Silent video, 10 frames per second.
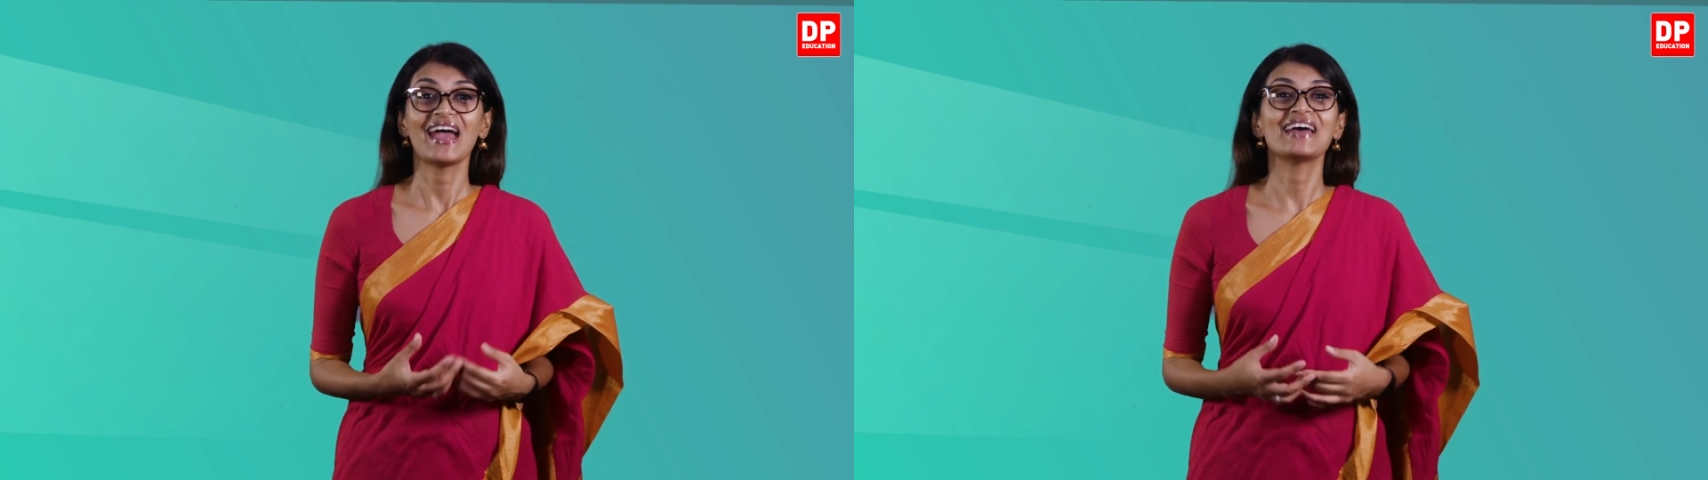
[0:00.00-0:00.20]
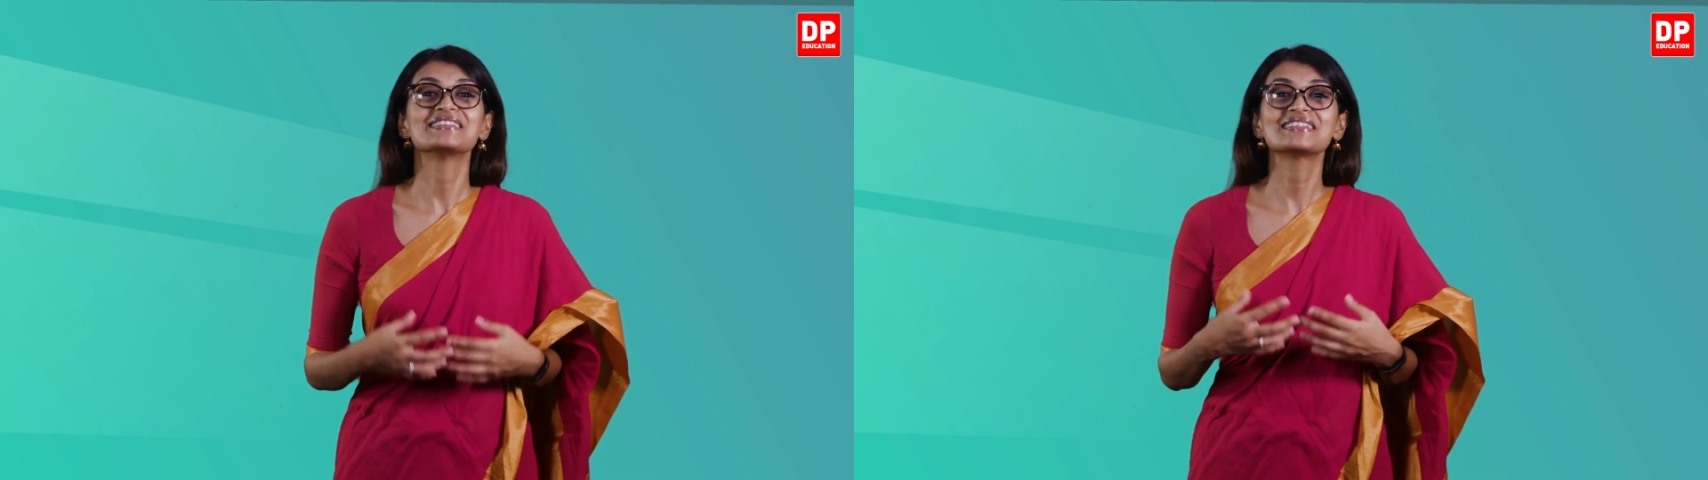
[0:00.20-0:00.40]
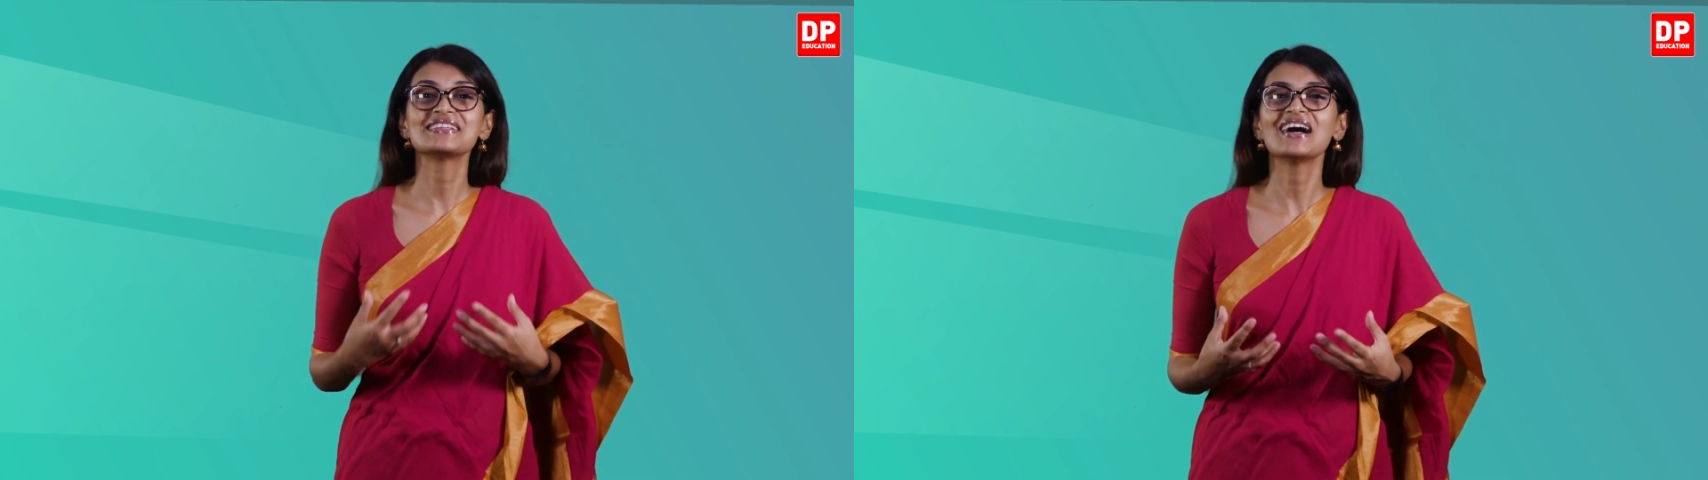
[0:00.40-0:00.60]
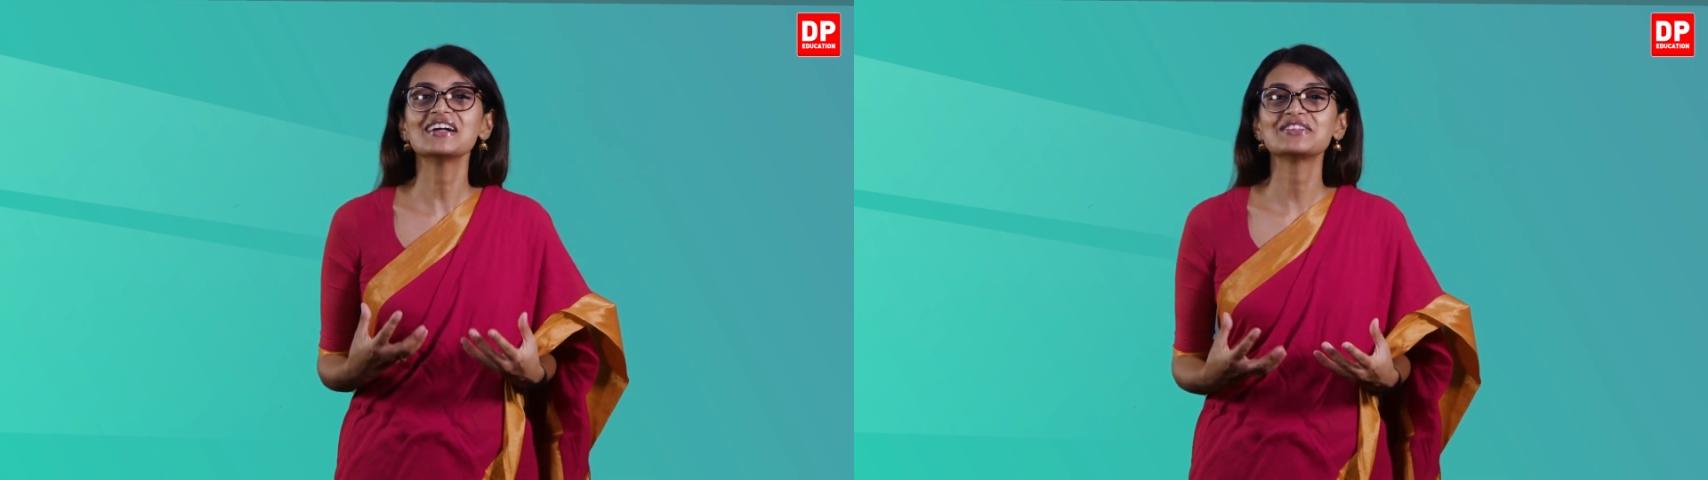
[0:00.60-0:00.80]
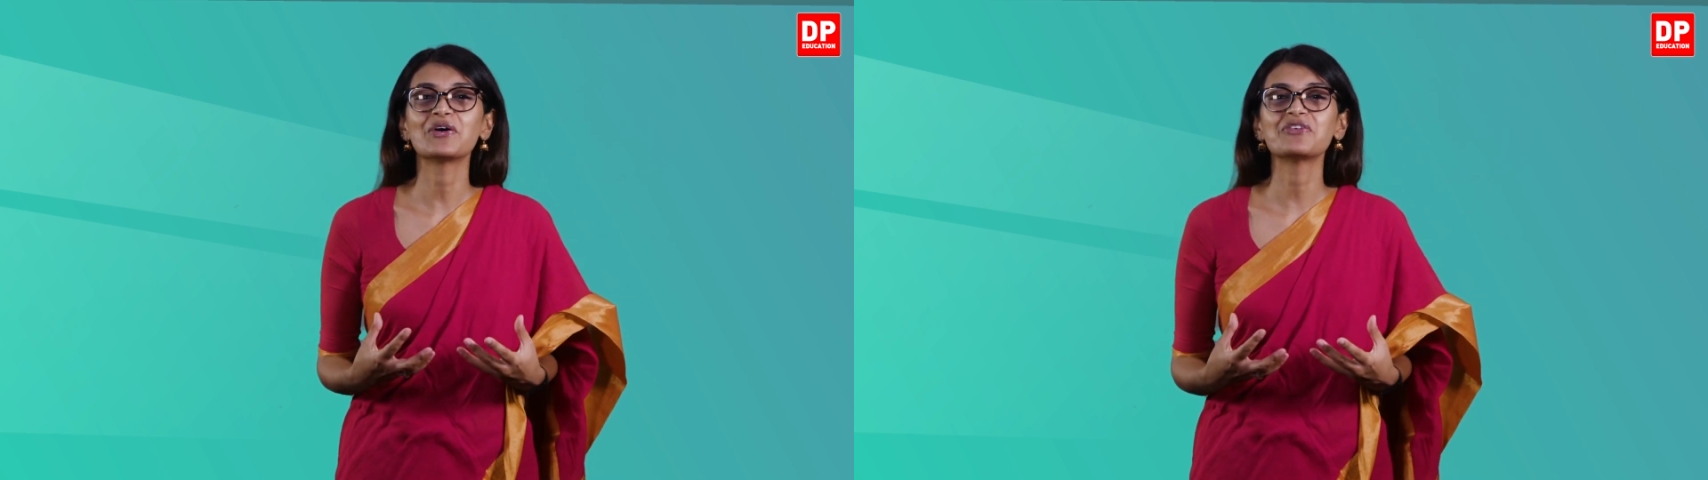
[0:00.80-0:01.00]
and
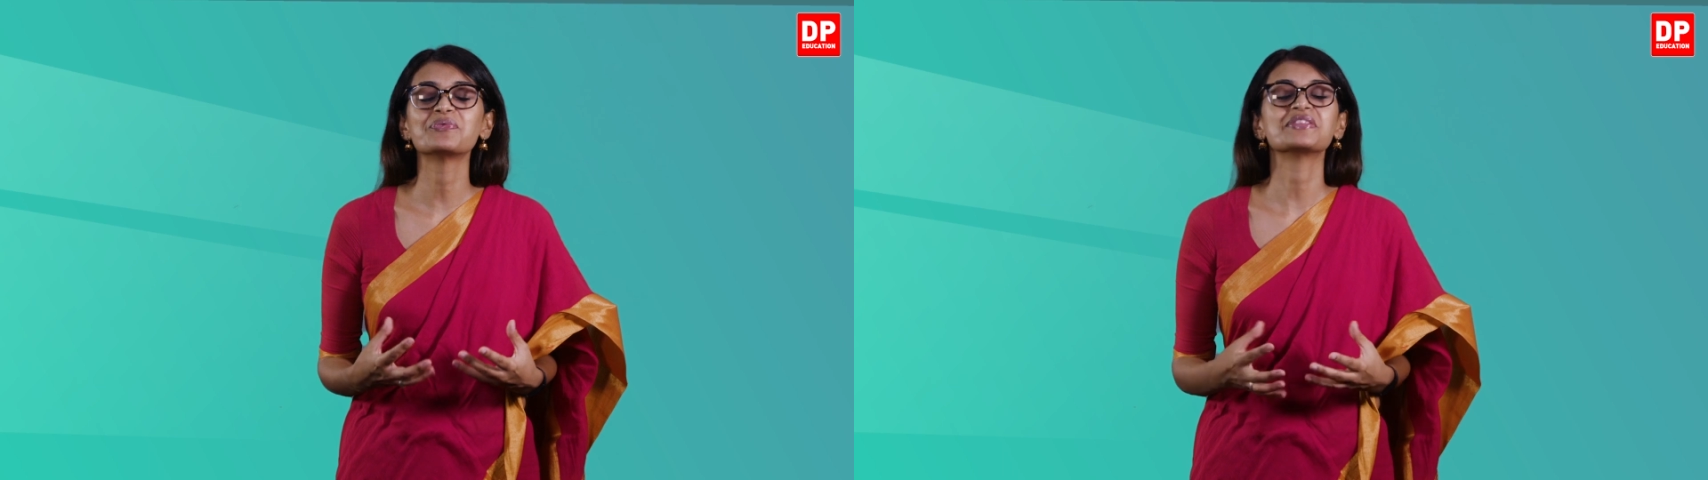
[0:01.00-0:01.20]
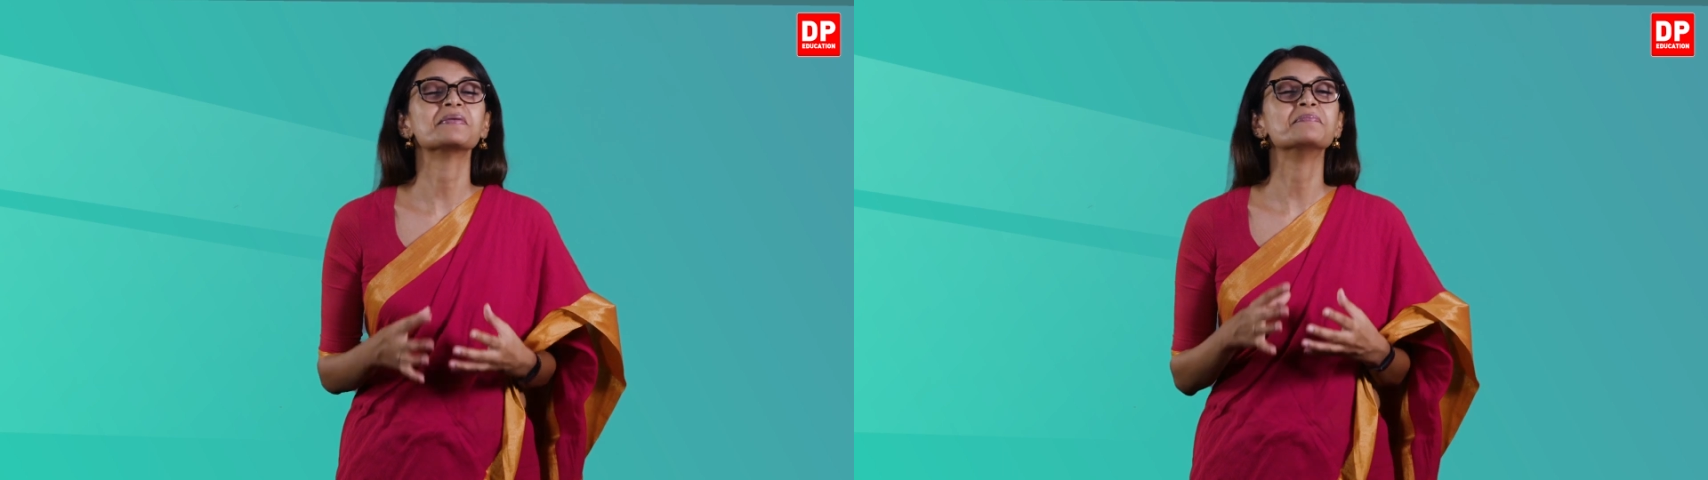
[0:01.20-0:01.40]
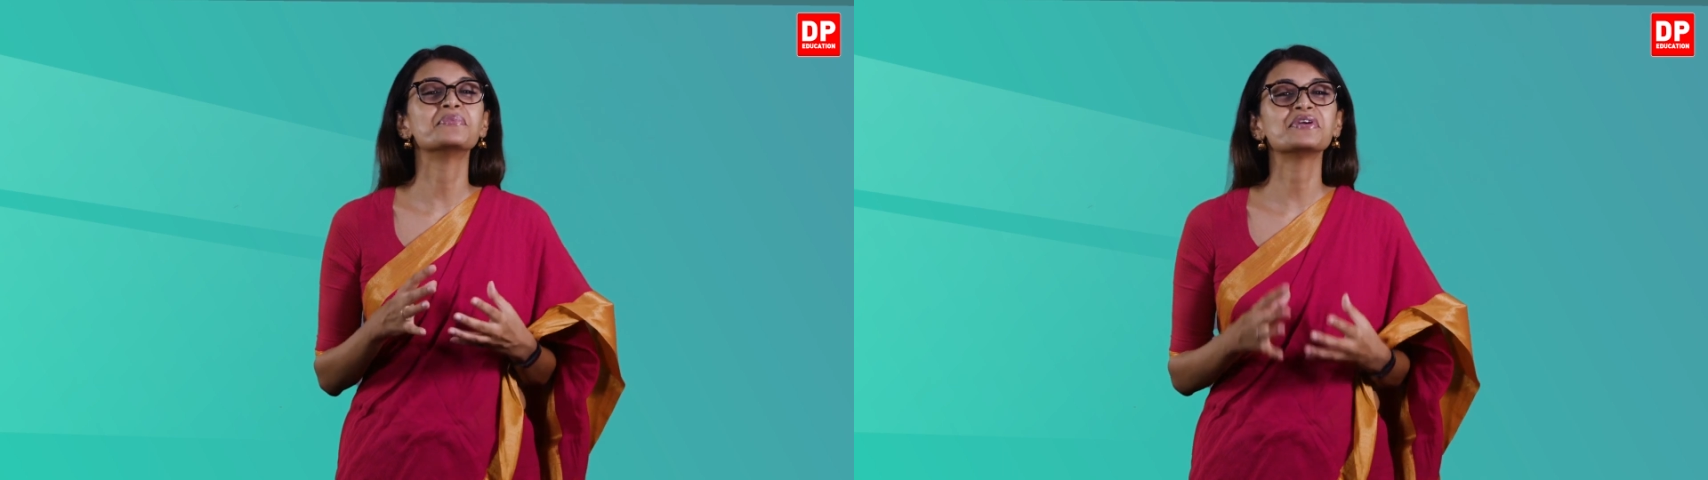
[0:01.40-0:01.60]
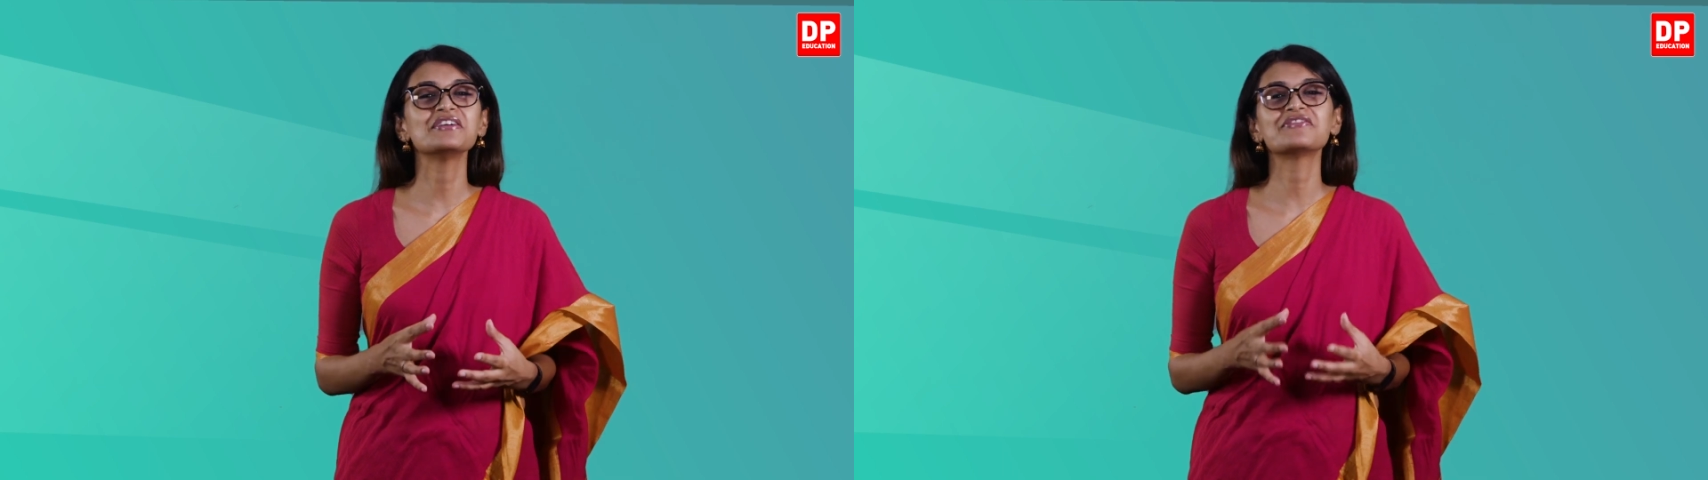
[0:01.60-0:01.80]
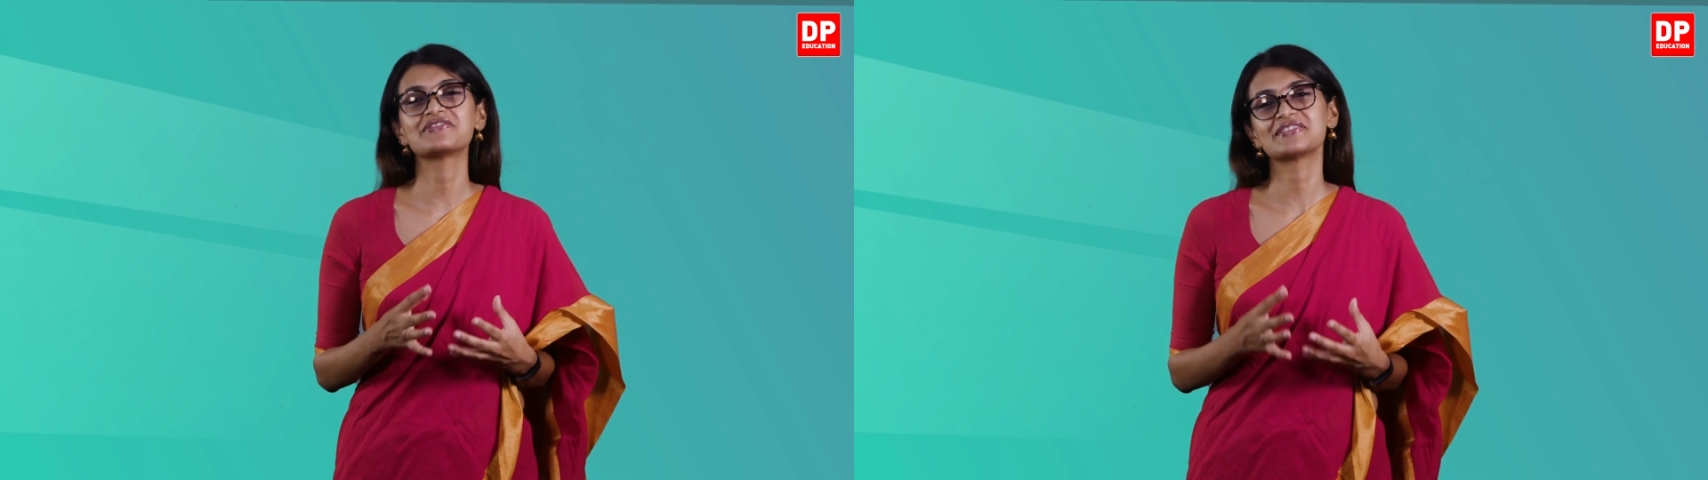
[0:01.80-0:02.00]
start off with a brief